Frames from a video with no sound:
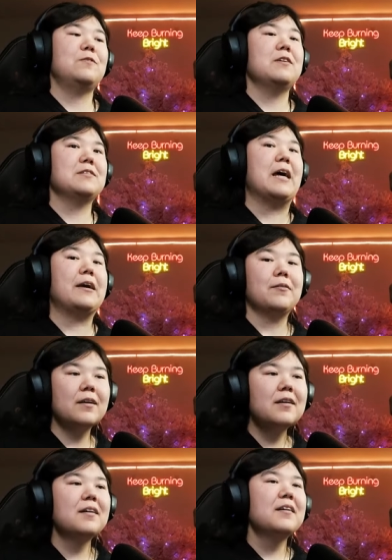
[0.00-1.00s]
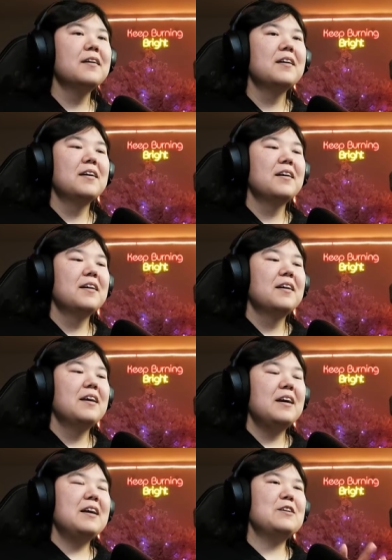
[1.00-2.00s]
feels like
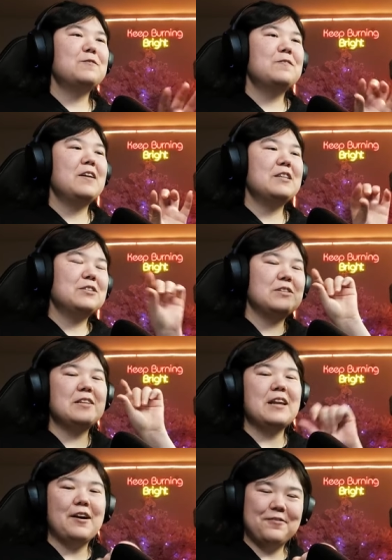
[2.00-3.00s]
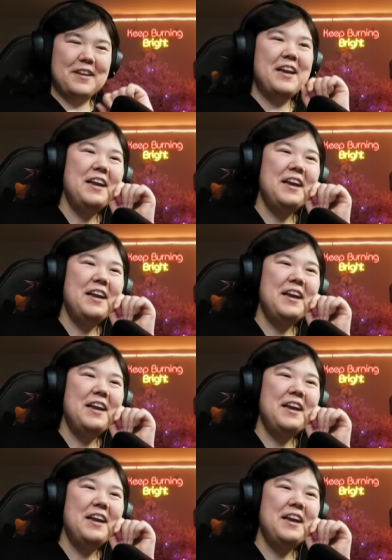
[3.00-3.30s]
it's just enough.